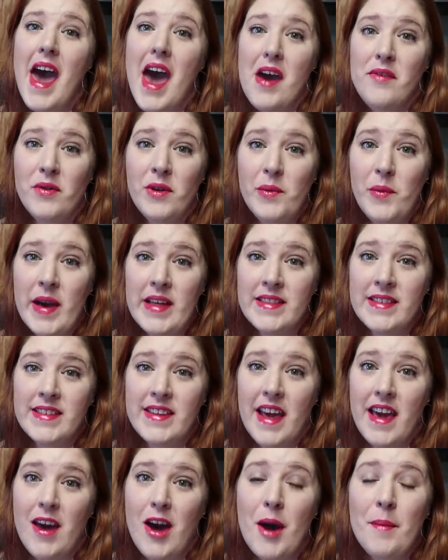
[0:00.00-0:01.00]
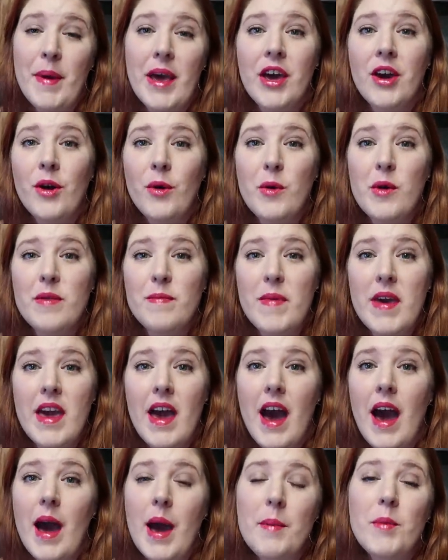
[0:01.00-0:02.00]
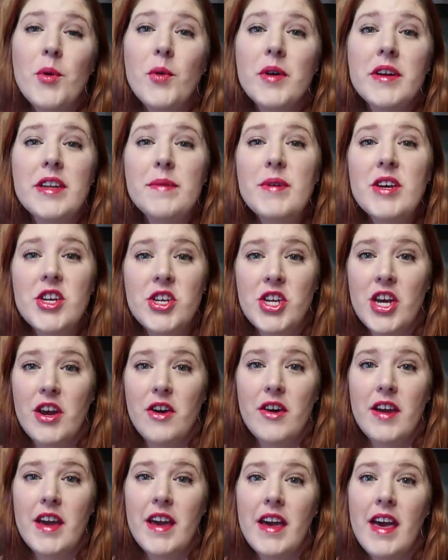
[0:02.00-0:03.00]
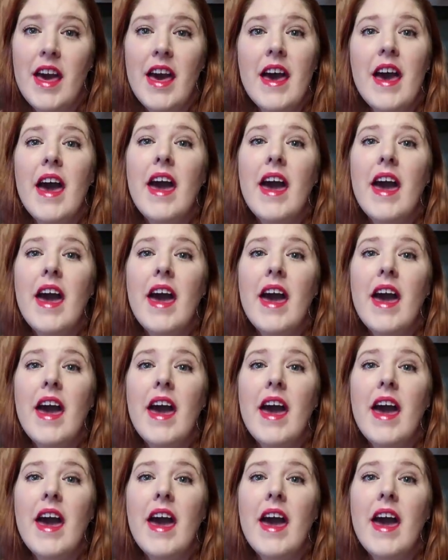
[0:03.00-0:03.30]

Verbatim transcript: every Wednesday on my Cook With Me, I'm going to be sharing